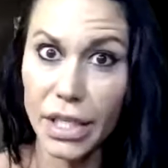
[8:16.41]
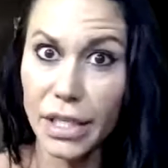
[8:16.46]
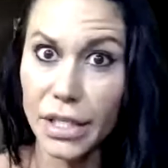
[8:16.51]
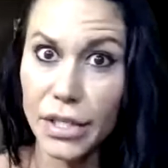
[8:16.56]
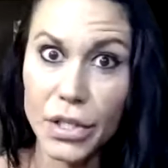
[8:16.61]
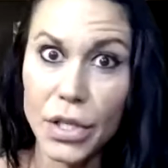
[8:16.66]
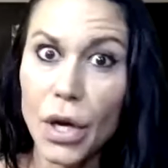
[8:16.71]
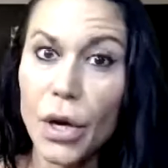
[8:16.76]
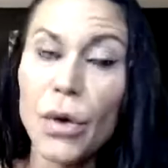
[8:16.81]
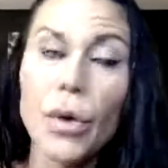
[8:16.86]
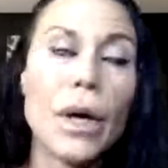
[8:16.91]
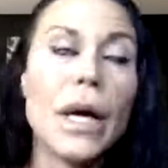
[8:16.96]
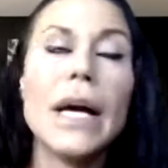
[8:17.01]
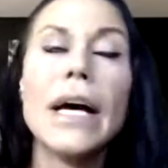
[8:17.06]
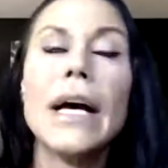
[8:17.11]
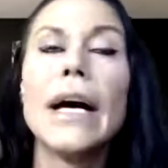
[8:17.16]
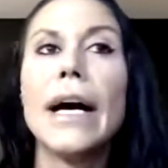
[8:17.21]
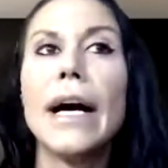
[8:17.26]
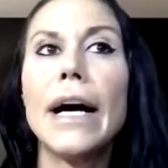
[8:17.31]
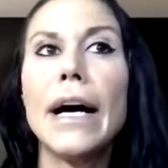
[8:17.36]
And so
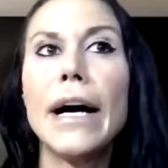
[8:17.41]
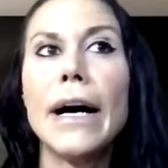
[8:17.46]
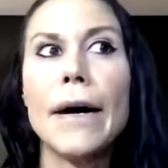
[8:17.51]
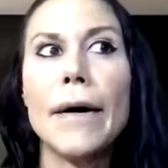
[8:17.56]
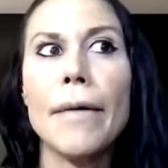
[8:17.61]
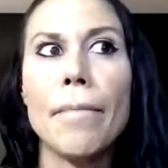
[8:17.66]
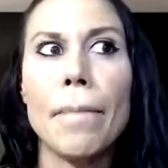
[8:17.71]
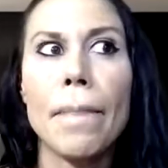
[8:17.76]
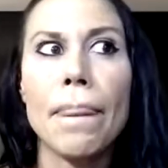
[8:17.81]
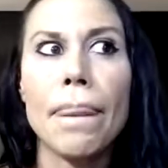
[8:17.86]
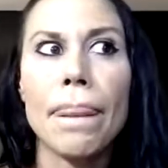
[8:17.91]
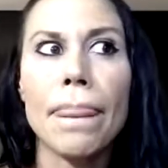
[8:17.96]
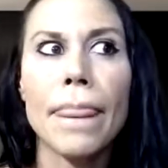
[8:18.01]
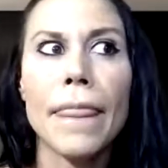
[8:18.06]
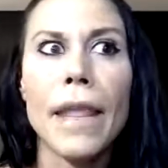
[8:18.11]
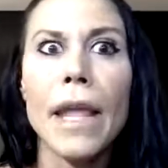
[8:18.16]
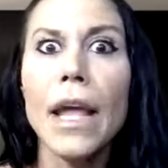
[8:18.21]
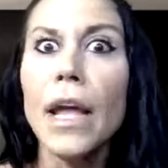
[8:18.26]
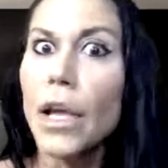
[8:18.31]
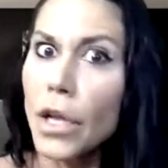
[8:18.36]

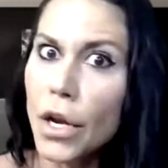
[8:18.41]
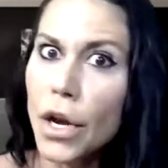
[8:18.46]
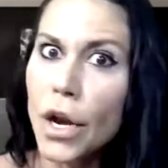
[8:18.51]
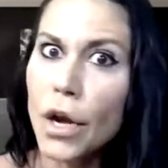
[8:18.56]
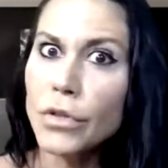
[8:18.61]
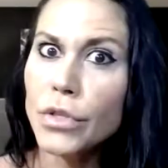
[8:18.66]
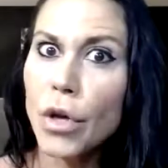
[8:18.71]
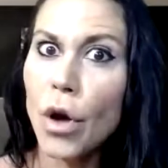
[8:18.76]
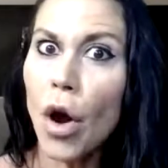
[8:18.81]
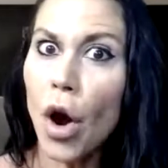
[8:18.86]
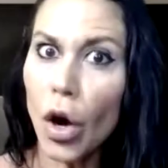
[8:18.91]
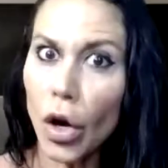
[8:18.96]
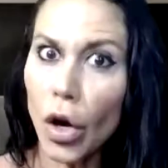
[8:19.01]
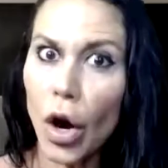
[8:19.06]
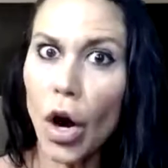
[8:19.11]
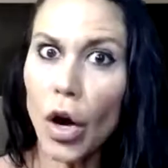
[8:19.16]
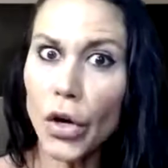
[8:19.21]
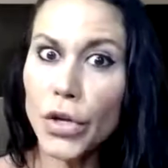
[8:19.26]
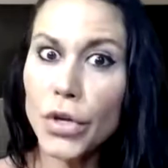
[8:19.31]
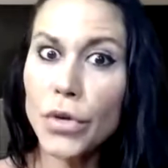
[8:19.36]
so
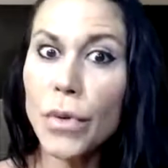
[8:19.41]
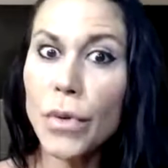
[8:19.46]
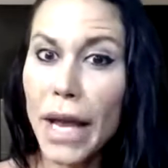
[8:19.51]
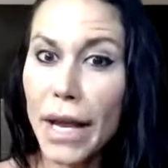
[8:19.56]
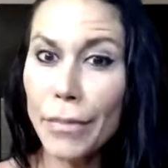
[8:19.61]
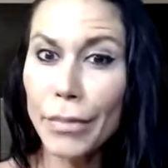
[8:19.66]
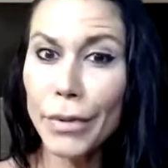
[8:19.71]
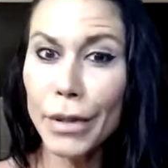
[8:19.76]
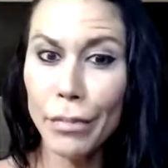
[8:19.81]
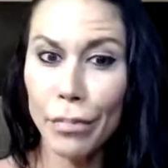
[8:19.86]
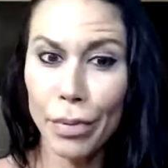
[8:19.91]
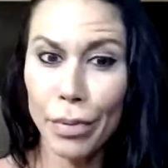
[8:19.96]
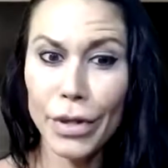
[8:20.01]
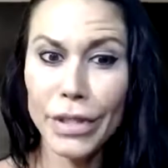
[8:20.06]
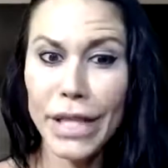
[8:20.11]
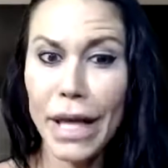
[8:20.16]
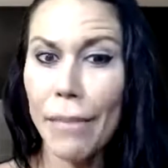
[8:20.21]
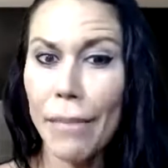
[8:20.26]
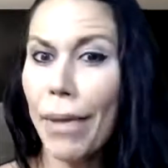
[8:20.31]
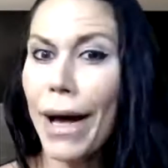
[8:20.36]
are you able to
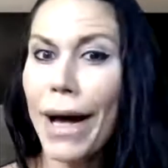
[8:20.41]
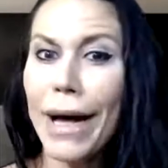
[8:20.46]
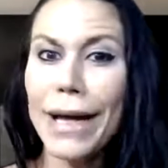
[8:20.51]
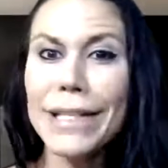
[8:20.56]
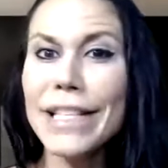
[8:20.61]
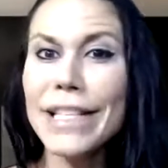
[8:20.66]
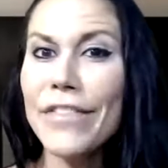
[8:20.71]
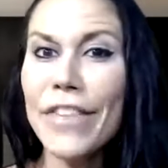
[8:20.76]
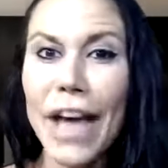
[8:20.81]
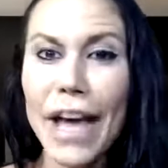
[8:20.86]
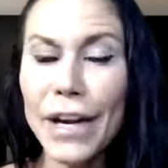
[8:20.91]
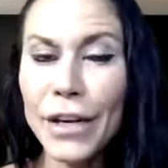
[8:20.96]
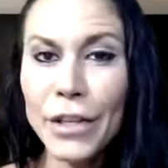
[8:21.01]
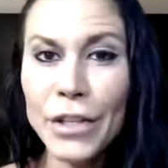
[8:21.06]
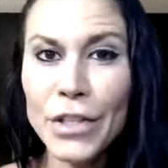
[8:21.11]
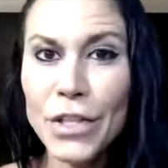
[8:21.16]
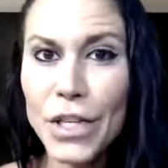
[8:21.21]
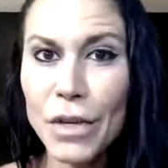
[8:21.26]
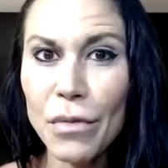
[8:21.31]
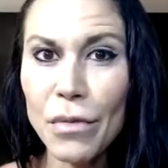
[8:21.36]
put that positive
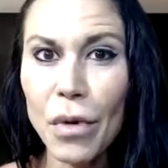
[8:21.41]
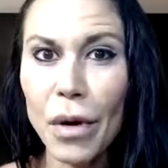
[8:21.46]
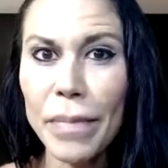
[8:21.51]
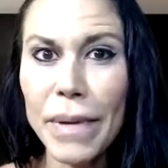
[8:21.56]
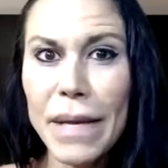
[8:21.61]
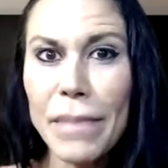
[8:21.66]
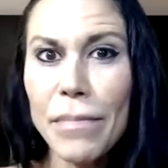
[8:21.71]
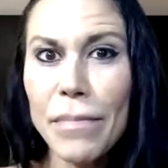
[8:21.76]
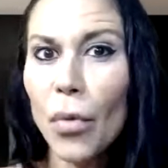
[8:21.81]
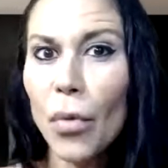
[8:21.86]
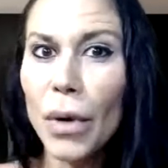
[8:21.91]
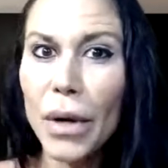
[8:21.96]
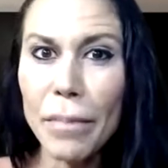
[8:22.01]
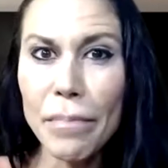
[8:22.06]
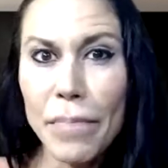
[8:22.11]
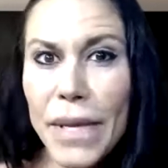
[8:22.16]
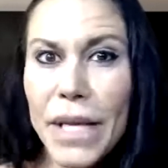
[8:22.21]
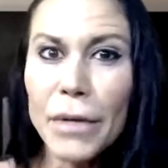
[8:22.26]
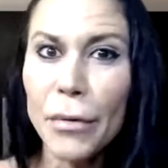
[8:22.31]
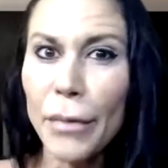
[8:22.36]
energy where people want to
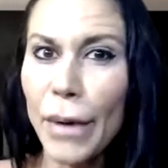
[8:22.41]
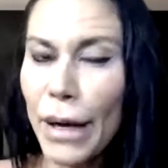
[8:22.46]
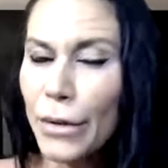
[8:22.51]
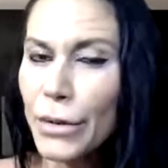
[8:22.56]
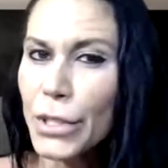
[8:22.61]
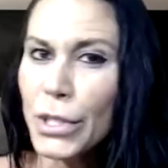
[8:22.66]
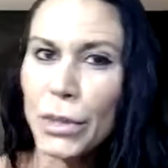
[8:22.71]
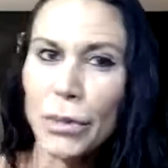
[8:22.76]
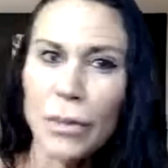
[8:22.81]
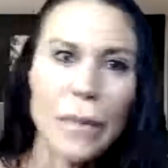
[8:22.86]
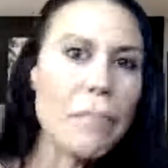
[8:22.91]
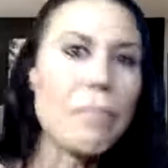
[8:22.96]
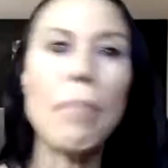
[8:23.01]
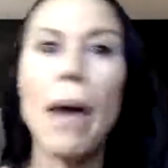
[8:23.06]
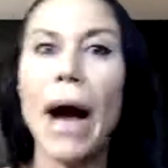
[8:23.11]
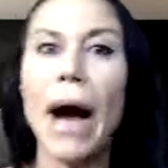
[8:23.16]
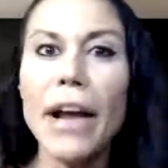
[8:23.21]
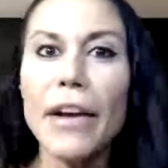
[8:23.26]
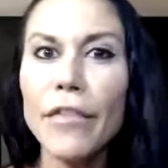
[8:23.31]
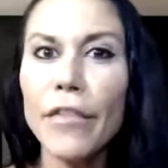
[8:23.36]
be around you and
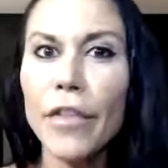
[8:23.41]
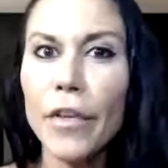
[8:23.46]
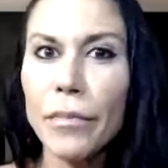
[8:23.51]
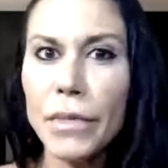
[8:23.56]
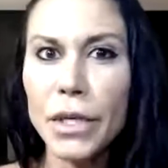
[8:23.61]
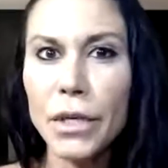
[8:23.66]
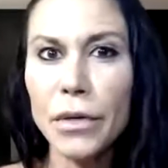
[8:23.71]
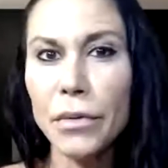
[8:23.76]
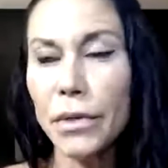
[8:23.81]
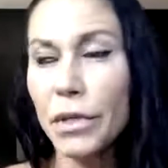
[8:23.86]
buy from you,